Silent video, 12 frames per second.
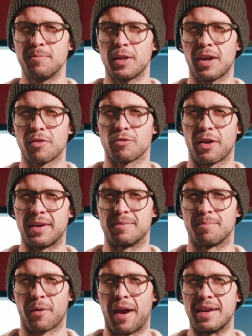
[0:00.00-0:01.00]
You know how
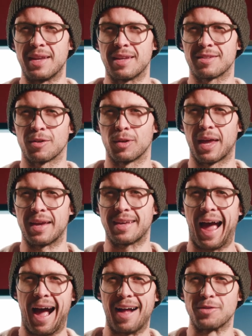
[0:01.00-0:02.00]
red branding's all like
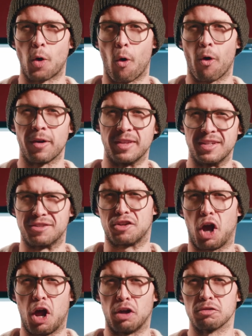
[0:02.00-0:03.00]
hardcore and the
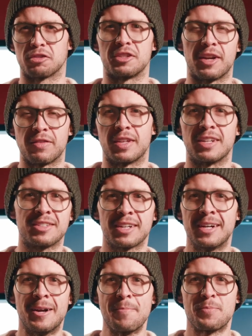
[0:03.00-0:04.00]
skulls and everything's
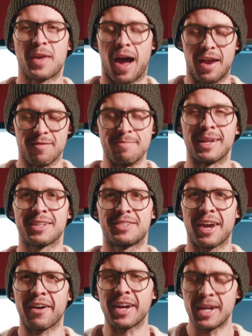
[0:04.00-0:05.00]
kind of
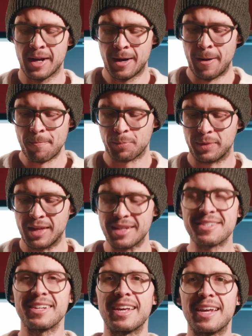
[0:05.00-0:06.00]
military.
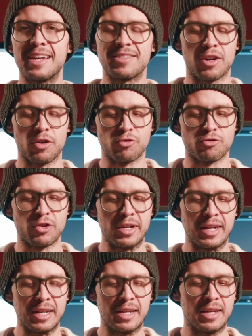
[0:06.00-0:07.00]
This is a
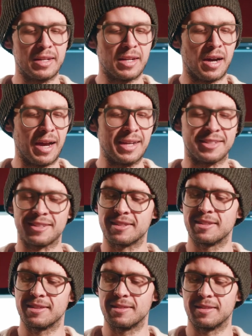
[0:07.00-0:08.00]
really nice,
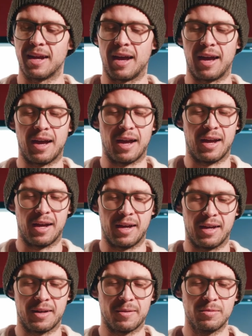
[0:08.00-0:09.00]

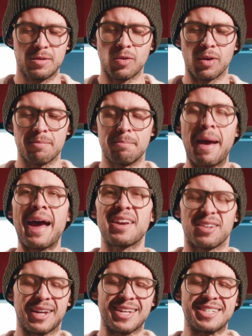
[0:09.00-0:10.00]
you call it matte
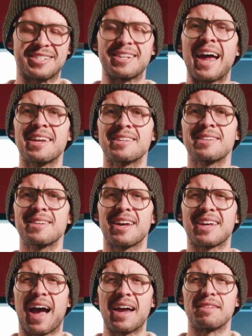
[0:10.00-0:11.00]
or like satin,
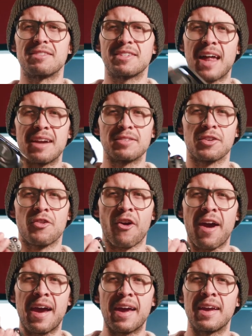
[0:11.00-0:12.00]
a kind of satin
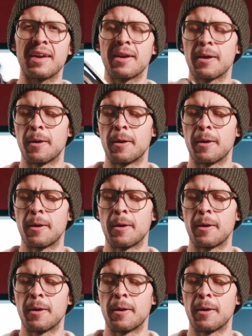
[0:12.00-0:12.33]
grey.